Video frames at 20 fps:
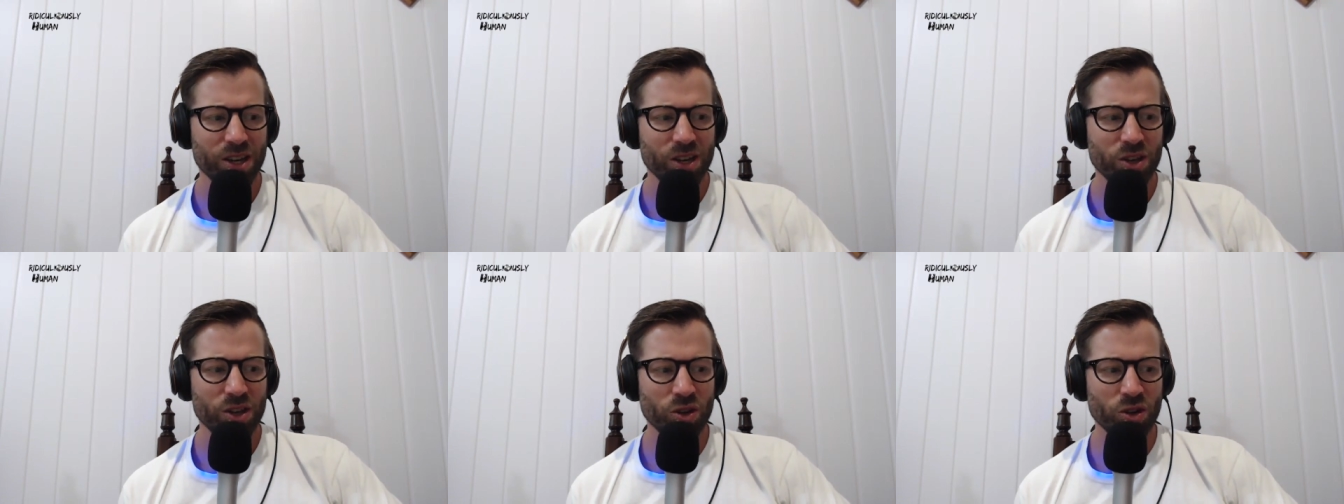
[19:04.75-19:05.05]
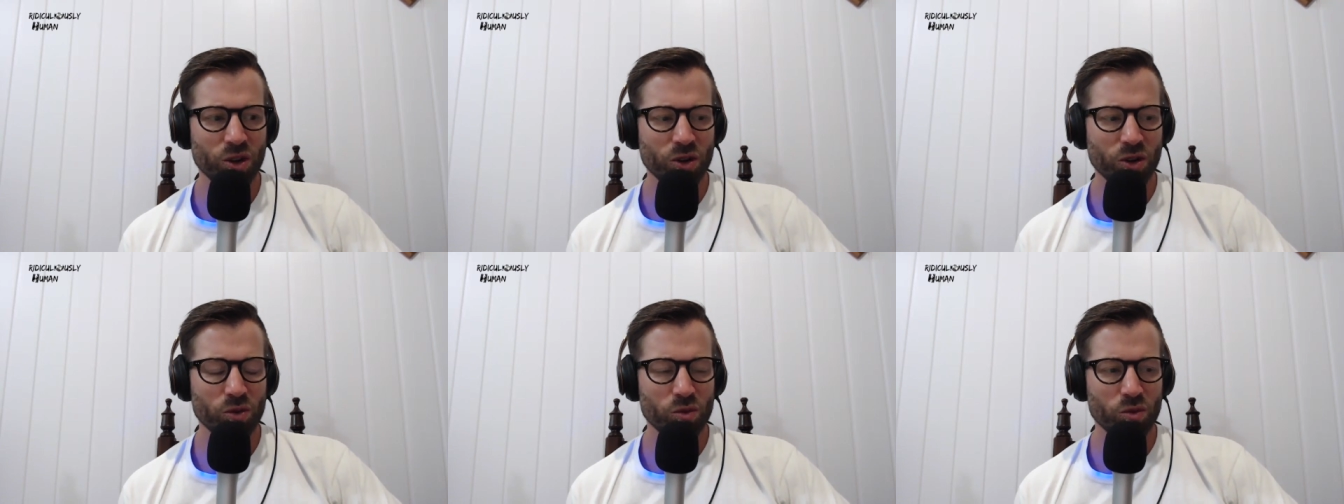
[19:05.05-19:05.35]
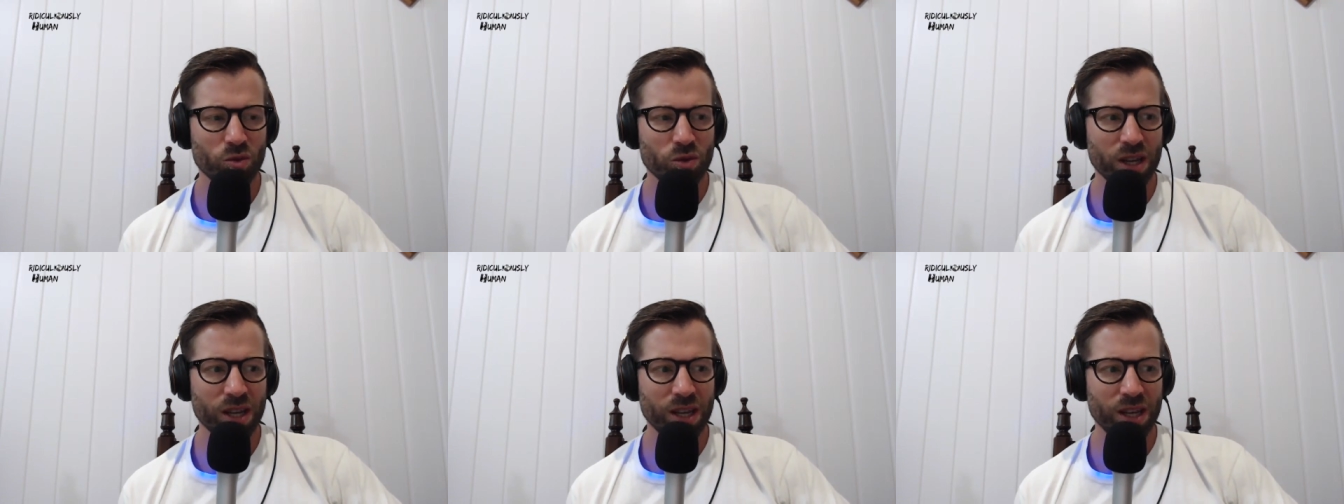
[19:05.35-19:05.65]
you know,
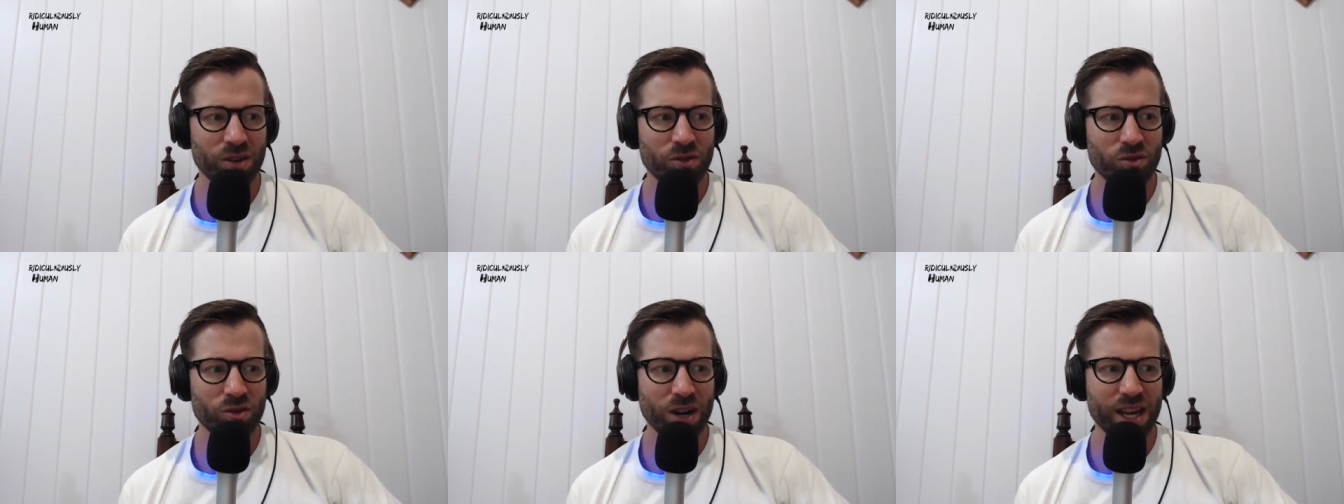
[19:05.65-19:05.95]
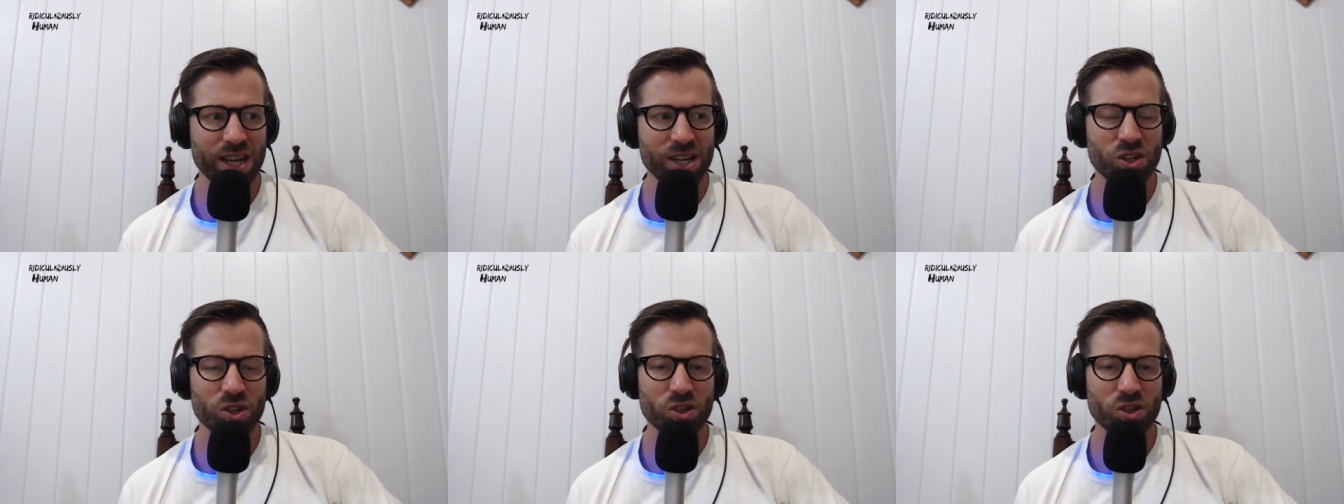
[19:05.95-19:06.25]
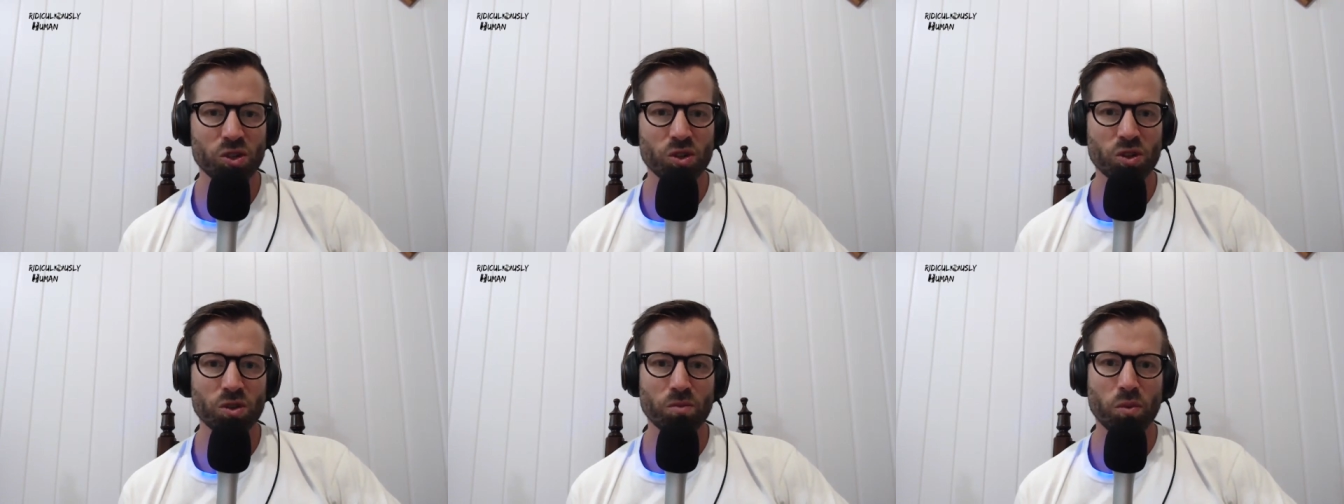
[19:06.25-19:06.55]
in relation
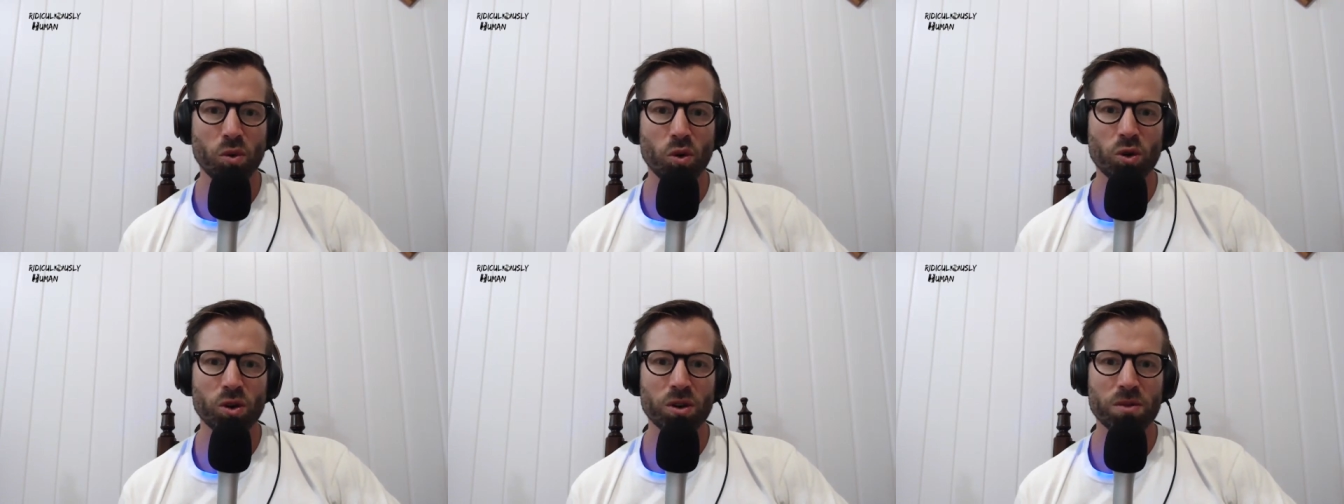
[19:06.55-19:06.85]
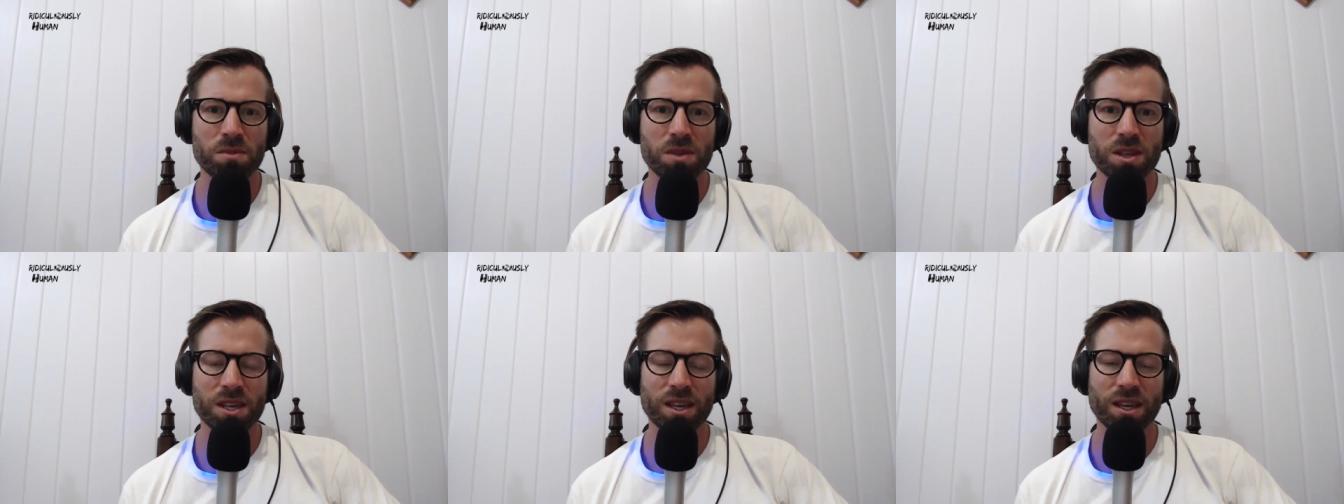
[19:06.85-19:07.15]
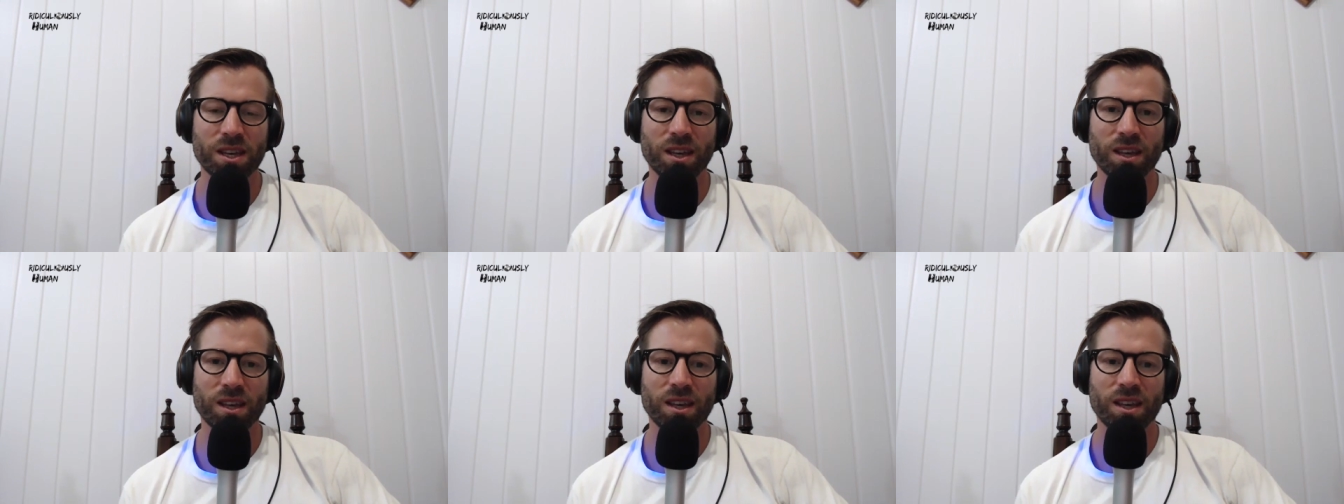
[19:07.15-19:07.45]
to the boredom
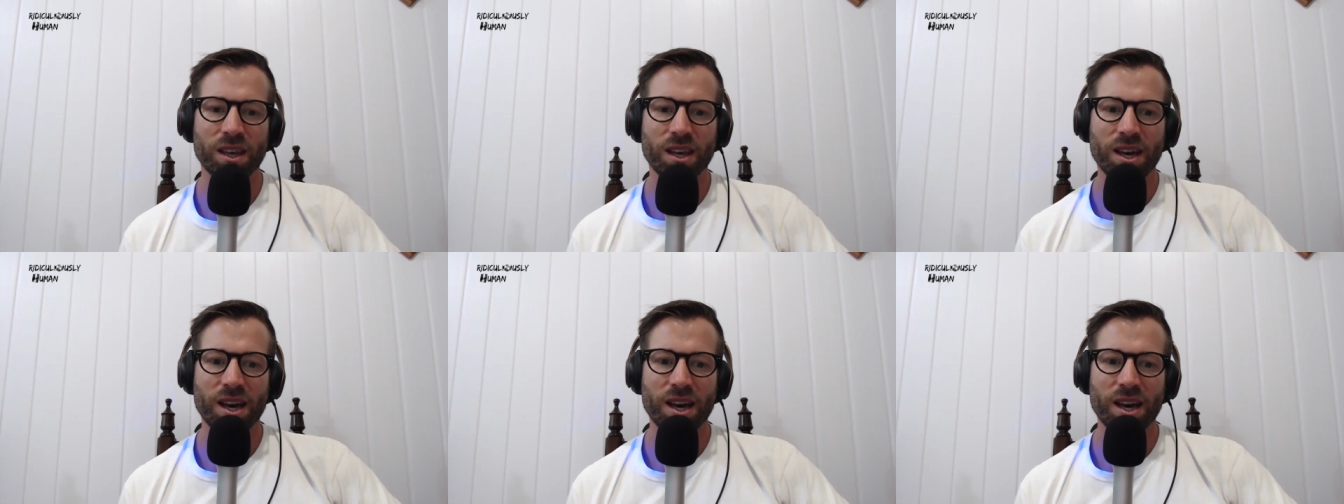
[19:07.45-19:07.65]
thing,